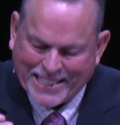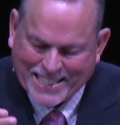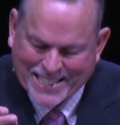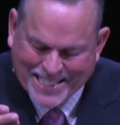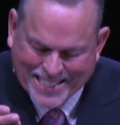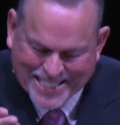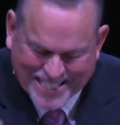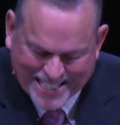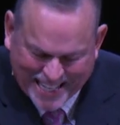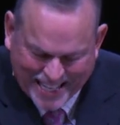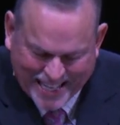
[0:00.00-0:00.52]

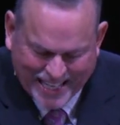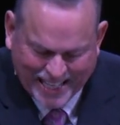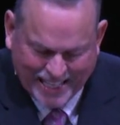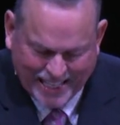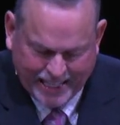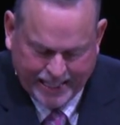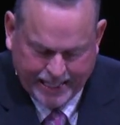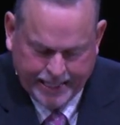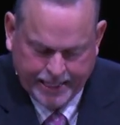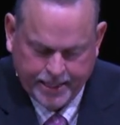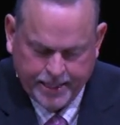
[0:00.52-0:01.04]

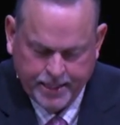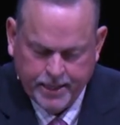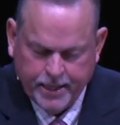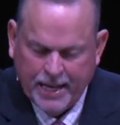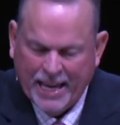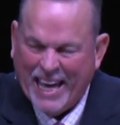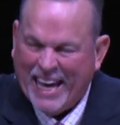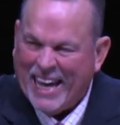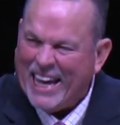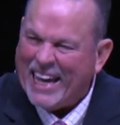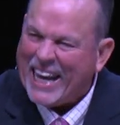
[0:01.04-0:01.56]
see
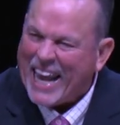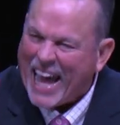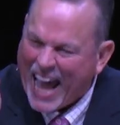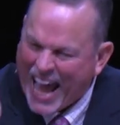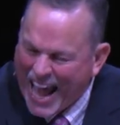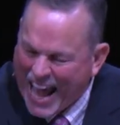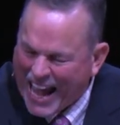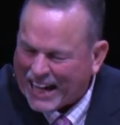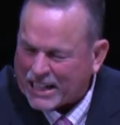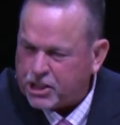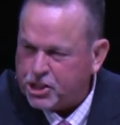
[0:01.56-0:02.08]
in
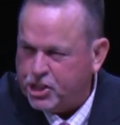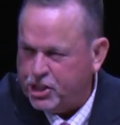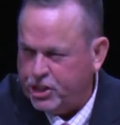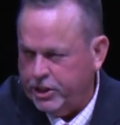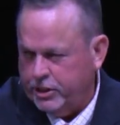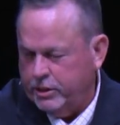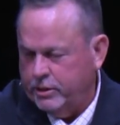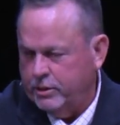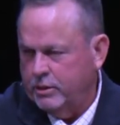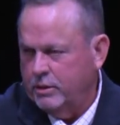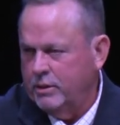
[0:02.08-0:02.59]

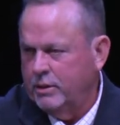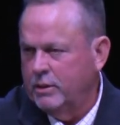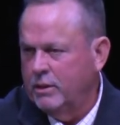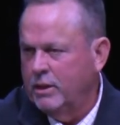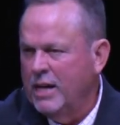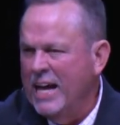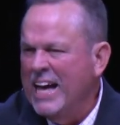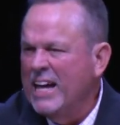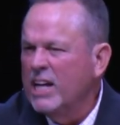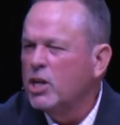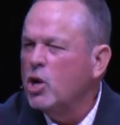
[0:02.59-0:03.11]
action,
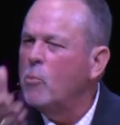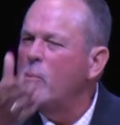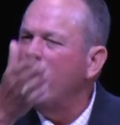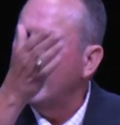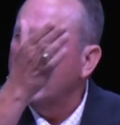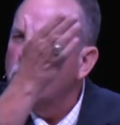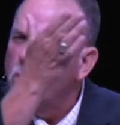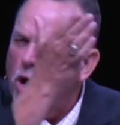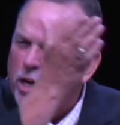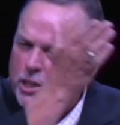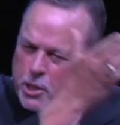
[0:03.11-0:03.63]
no matter
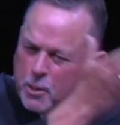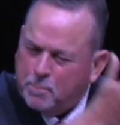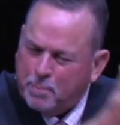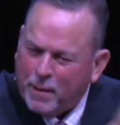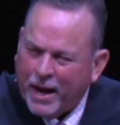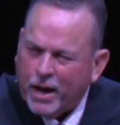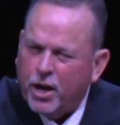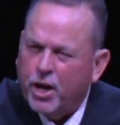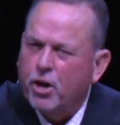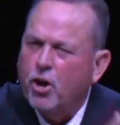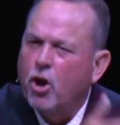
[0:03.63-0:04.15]
what the
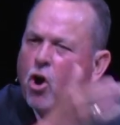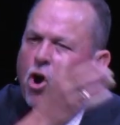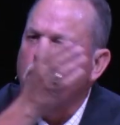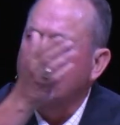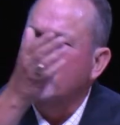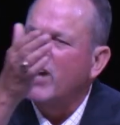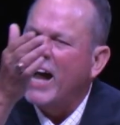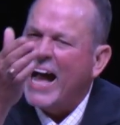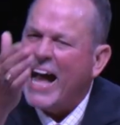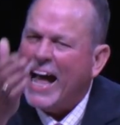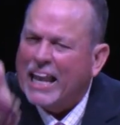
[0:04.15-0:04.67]
barrier
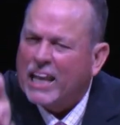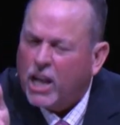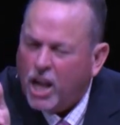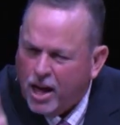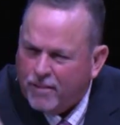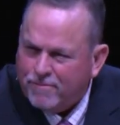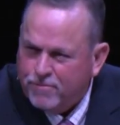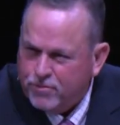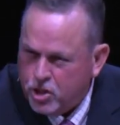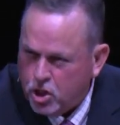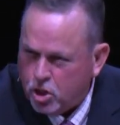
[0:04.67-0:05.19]
are, I
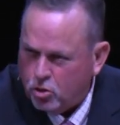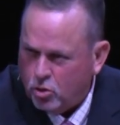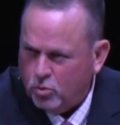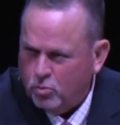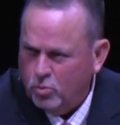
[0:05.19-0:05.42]
love you.